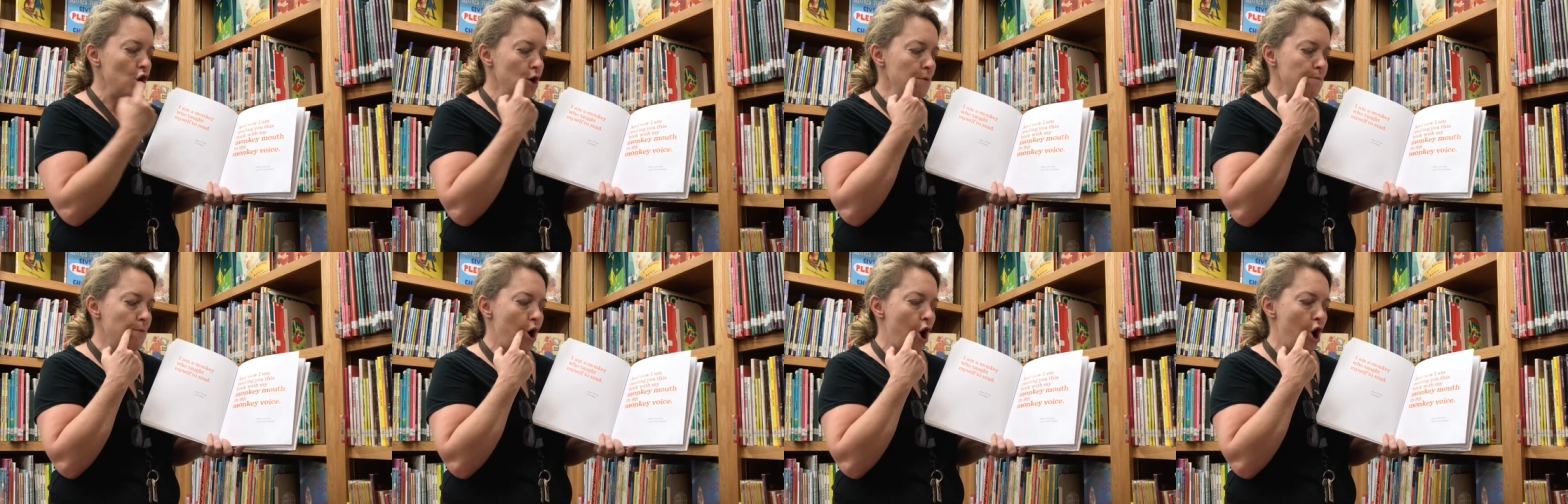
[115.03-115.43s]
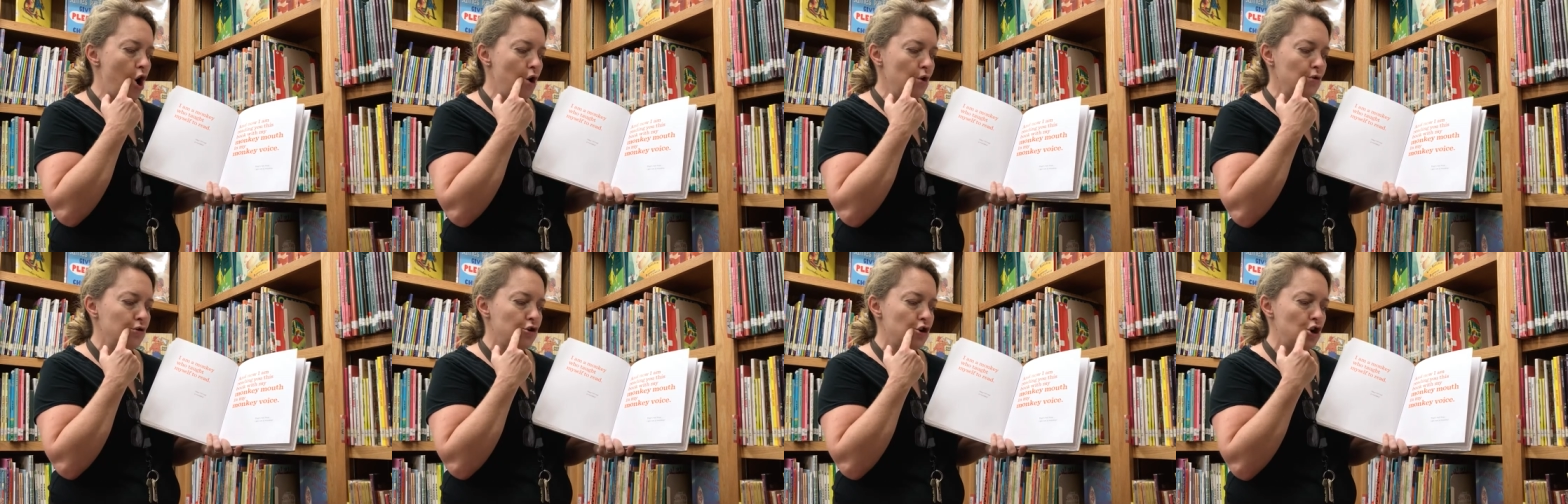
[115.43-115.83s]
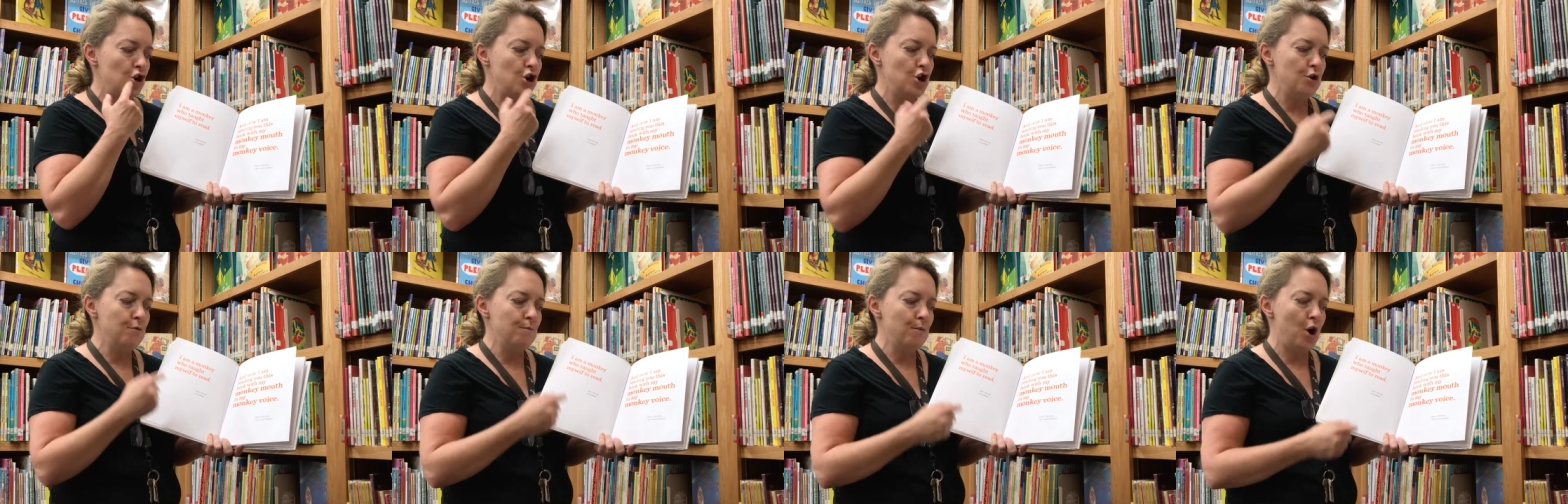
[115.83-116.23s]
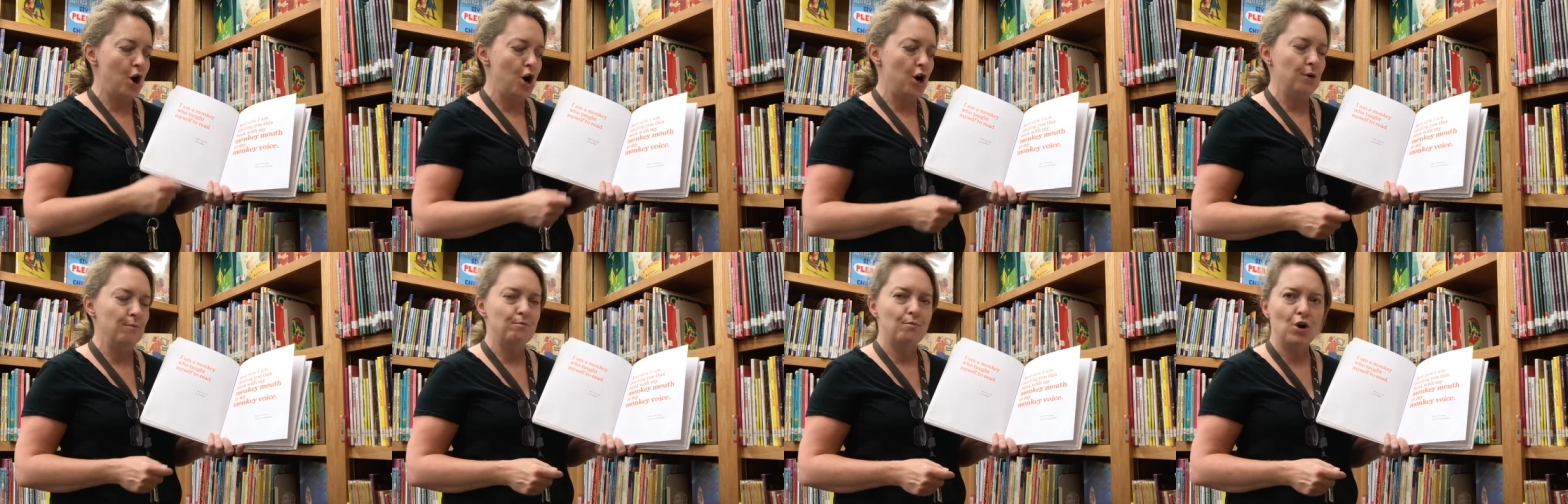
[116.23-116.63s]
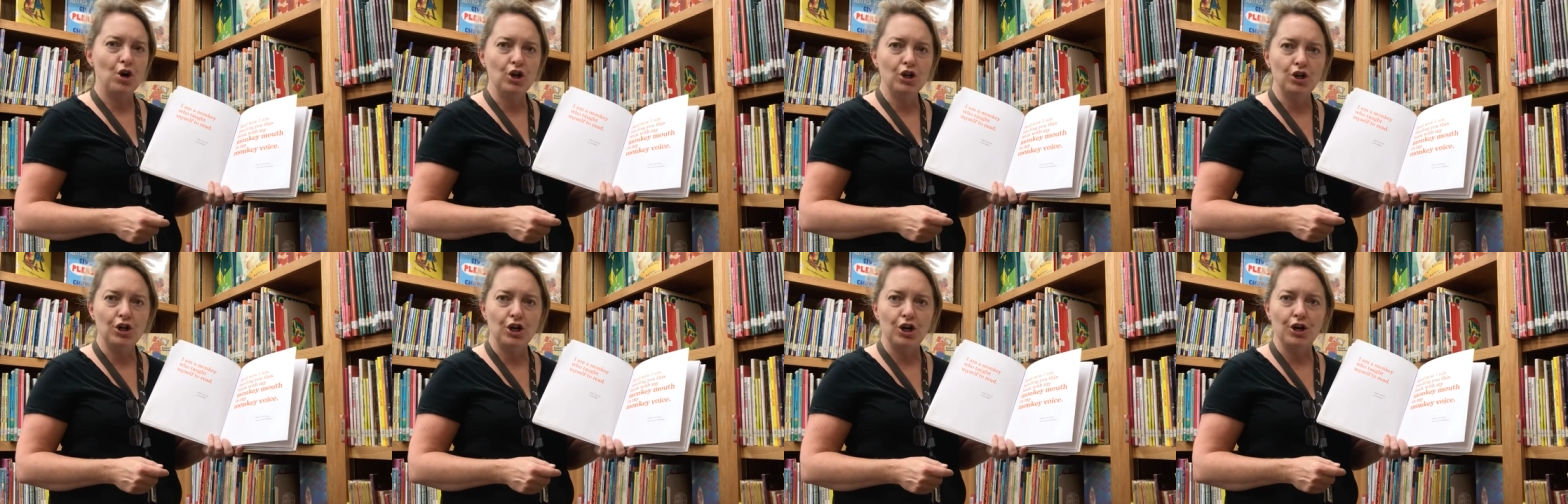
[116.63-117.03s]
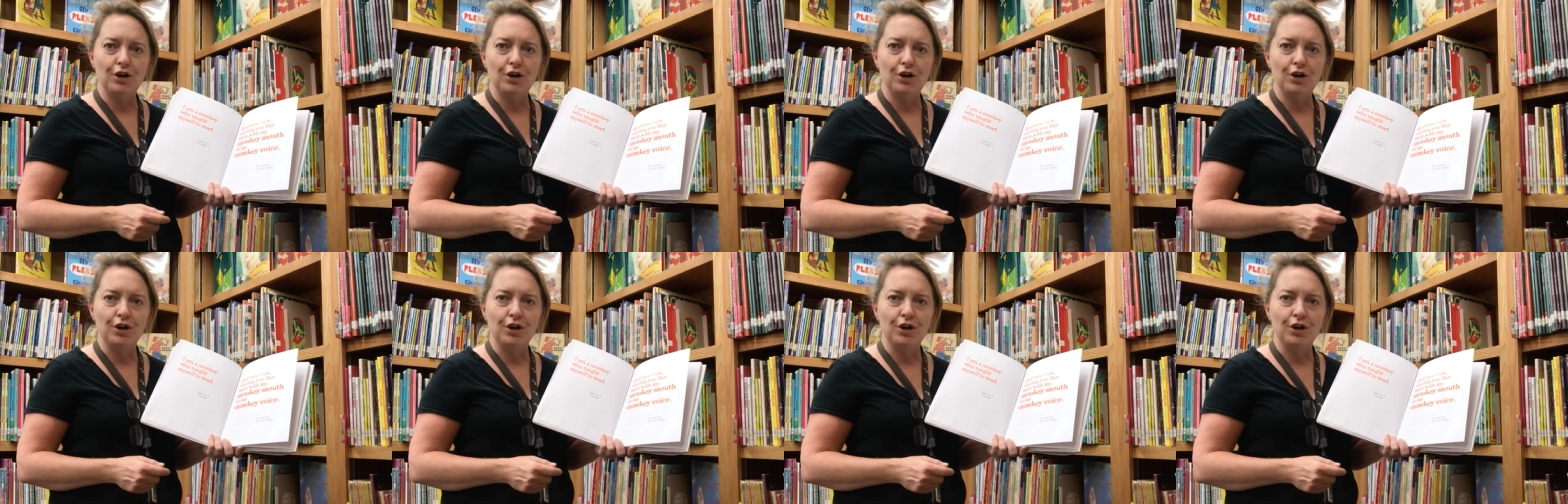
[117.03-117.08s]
mouth in my monkey